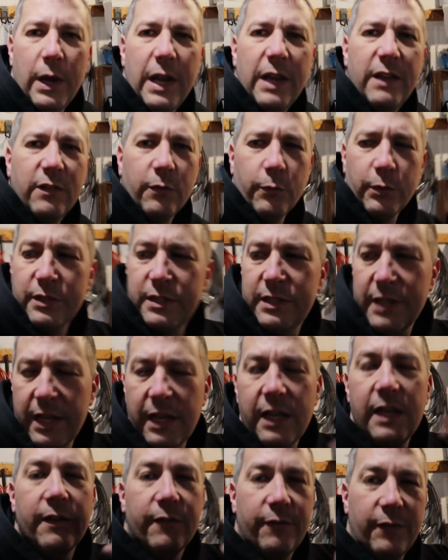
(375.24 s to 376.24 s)
weeks and we'll
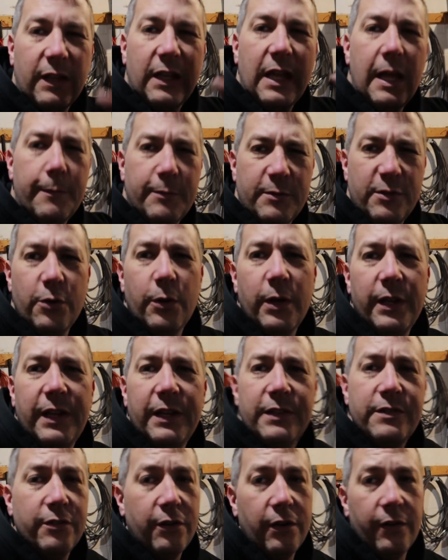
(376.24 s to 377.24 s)
see if it keeps doing
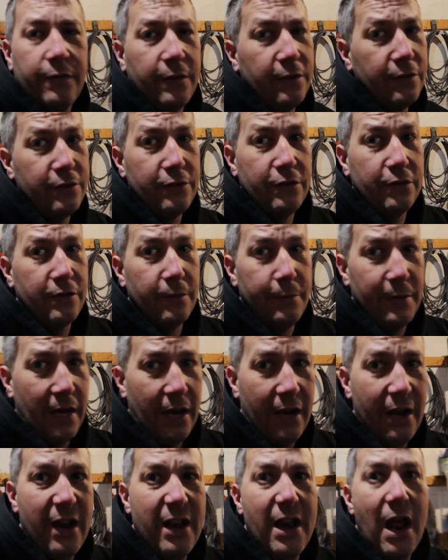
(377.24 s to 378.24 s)
this or if this is just an
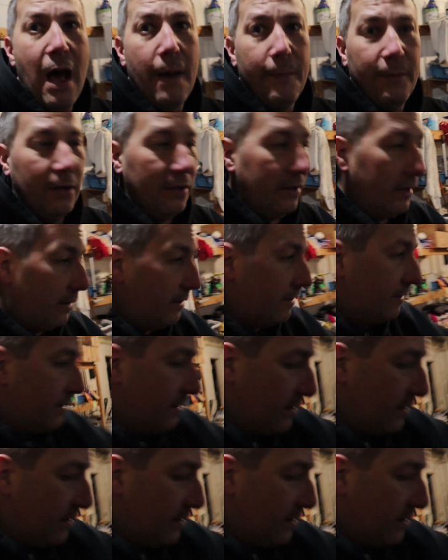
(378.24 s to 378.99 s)
anomaly.